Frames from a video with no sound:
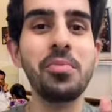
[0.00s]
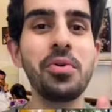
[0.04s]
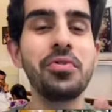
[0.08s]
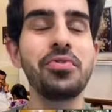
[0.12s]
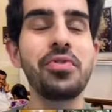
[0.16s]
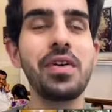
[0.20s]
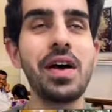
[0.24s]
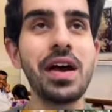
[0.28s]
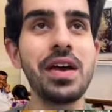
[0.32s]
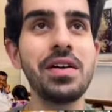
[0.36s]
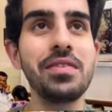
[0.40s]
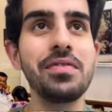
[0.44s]

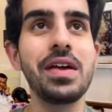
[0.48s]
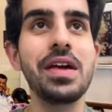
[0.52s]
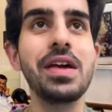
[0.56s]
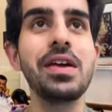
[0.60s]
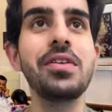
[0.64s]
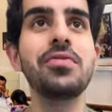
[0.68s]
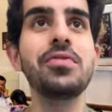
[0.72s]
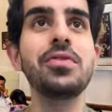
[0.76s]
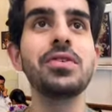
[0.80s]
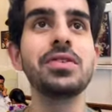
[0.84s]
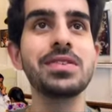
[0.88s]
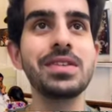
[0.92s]
five,
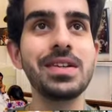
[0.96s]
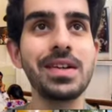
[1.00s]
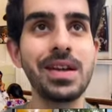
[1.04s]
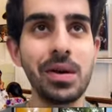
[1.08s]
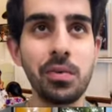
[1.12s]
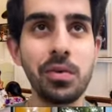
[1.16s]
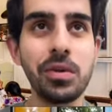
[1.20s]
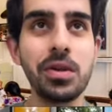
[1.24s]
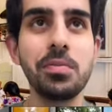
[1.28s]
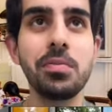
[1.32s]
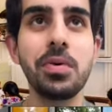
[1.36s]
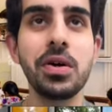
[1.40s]
if you're
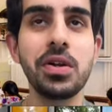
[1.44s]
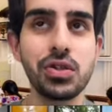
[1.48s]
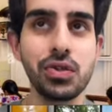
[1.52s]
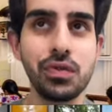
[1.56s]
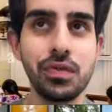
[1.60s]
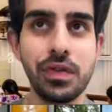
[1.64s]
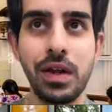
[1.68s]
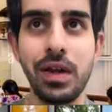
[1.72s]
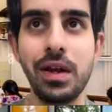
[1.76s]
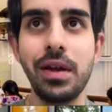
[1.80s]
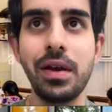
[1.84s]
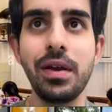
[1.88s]
sitting with a bunch
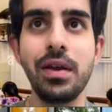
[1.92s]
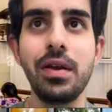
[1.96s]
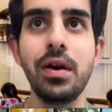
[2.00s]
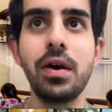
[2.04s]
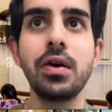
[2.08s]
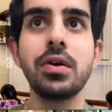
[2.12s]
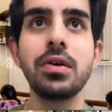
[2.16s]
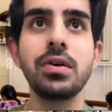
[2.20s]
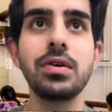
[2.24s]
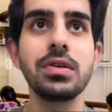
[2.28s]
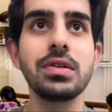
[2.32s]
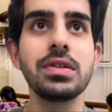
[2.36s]
of Indian
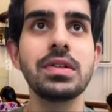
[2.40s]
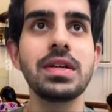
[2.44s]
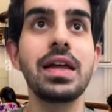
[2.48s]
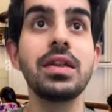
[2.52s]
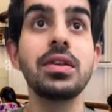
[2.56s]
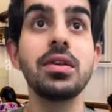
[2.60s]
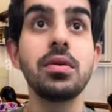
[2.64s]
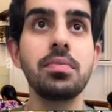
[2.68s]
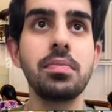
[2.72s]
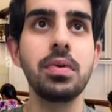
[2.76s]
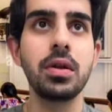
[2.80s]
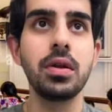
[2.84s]
uncles
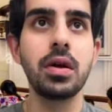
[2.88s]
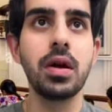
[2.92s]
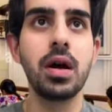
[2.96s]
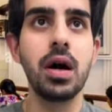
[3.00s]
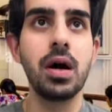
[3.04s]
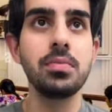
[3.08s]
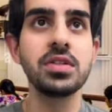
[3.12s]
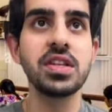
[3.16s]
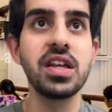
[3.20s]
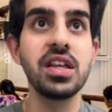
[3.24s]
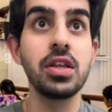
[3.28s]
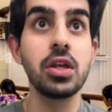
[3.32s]
and the bill
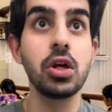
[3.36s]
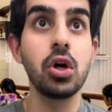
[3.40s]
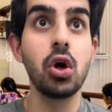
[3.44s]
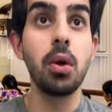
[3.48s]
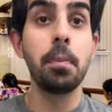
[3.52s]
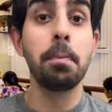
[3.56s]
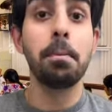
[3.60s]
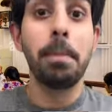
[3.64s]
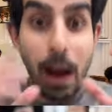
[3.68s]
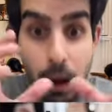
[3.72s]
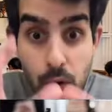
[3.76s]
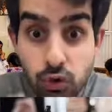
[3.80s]
comes and they
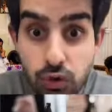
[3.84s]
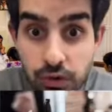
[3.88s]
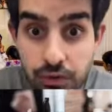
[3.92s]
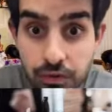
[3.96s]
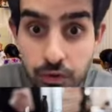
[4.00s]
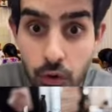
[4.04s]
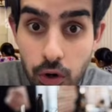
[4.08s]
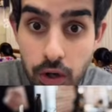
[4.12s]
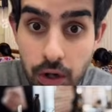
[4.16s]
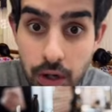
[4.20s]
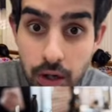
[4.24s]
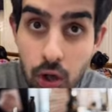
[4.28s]
all pounce
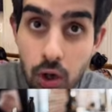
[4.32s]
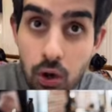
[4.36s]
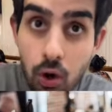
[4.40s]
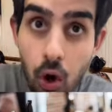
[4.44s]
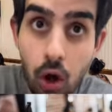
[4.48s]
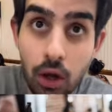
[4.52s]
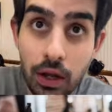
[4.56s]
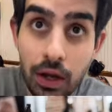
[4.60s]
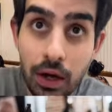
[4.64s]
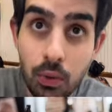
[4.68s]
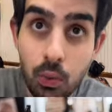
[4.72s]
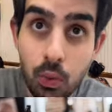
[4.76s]
for it
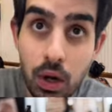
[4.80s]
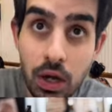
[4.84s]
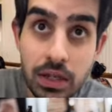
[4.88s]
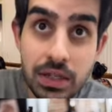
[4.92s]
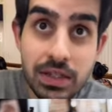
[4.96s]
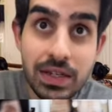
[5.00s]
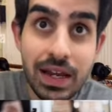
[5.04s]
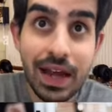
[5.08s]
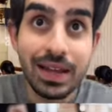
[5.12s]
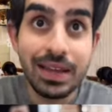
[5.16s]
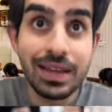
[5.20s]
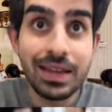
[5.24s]
all at
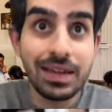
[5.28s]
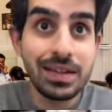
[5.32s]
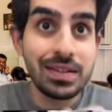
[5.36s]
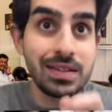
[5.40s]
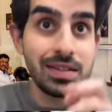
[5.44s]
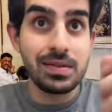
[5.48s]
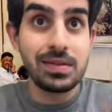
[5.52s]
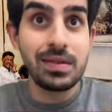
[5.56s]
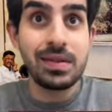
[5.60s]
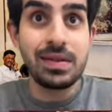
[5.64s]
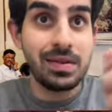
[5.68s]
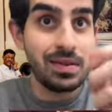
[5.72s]
once and they
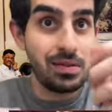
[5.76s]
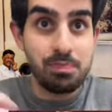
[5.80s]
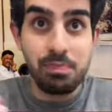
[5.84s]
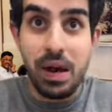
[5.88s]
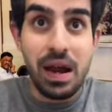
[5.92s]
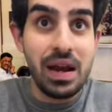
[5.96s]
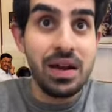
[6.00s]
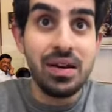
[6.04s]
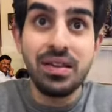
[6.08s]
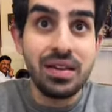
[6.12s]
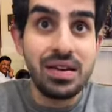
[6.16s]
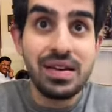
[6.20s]

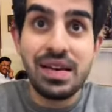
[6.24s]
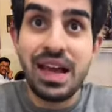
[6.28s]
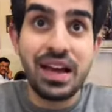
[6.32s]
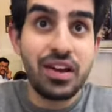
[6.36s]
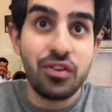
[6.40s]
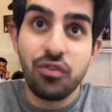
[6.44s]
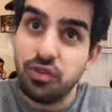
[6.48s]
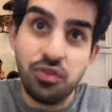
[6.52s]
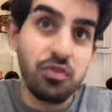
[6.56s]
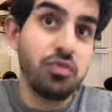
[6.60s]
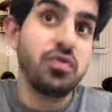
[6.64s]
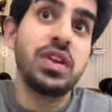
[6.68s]
spend the
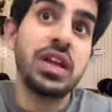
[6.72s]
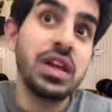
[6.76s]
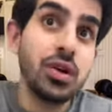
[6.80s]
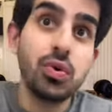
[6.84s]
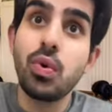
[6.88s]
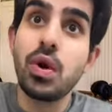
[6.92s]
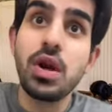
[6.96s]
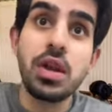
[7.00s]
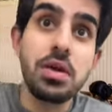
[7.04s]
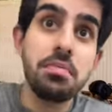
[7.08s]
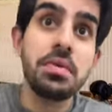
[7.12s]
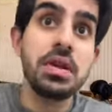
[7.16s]
next
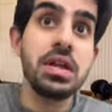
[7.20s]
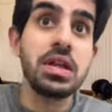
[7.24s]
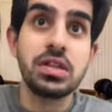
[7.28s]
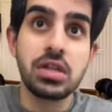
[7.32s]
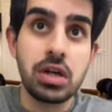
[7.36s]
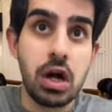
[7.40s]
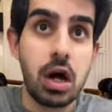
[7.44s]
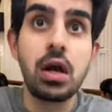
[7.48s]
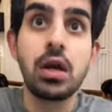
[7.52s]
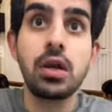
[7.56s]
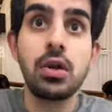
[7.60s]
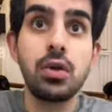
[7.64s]
15-20 minutes
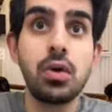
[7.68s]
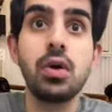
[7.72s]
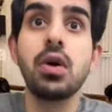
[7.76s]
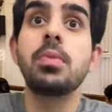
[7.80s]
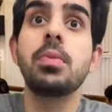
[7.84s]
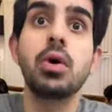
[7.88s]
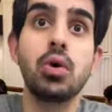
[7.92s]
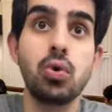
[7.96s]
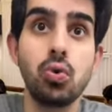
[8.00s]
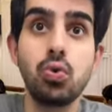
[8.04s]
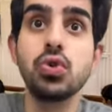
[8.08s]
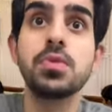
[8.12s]
arguing
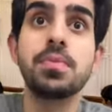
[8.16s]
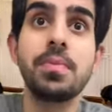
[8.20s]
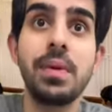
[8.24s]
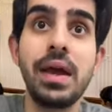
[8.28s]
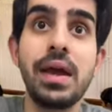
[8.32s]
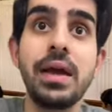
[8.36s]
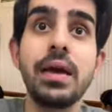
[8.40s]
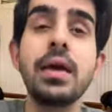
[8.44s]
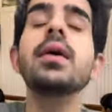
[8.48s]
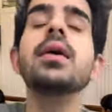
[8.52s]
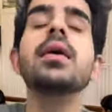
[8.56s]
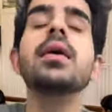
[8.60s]
about who's paying,